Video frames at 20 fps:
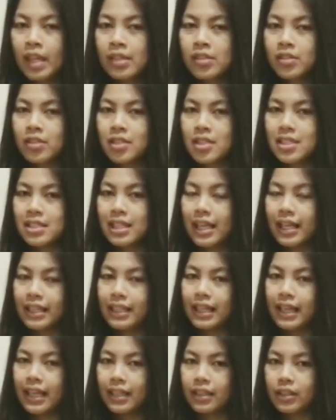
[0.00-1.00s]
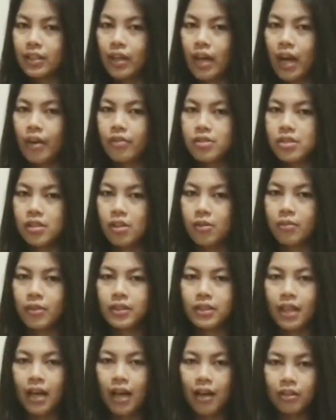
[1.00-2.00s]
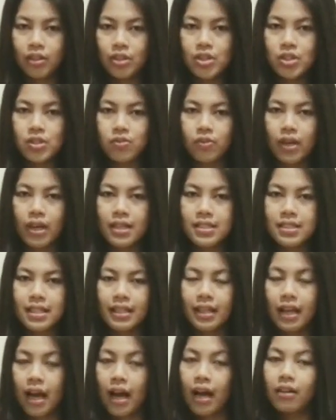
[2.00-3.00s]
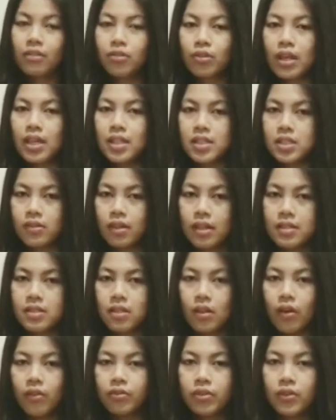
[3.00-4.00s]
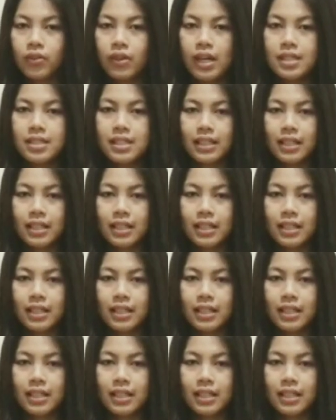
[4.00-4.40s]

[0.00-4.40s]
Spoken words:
So just like that, we have to know about how to stress and how to unstress of the right